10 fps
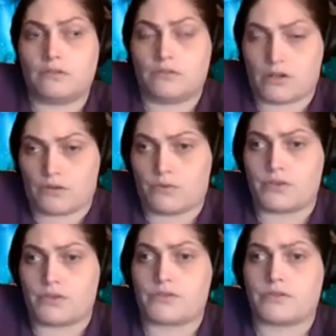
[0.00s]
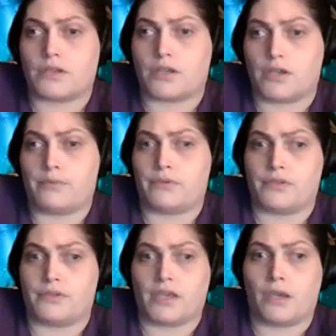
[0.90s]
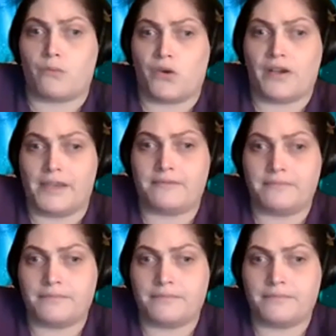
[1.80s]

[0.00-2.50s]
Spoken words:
there was a couple the same way.